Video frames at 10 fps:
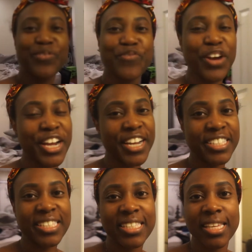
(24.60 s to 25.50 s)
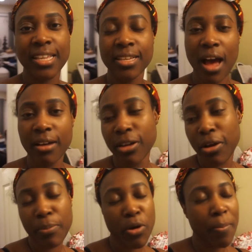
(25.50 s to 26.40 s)
friends, y'all know
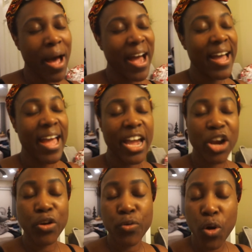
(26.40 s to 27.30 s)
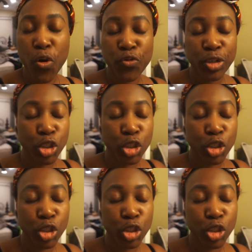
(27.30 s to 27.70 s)
I'm on my hair growth